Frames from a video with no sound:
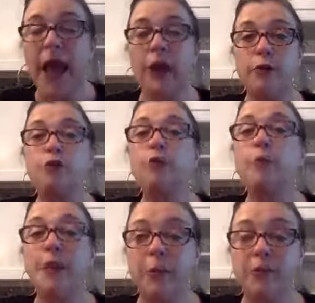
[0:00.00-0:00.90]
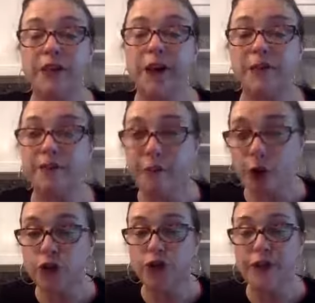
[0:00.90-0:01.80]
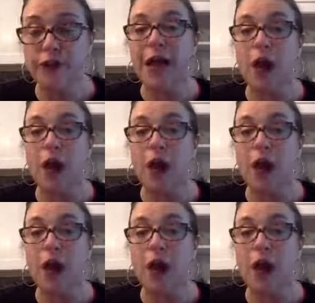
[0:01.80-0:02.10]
and you will be able to get first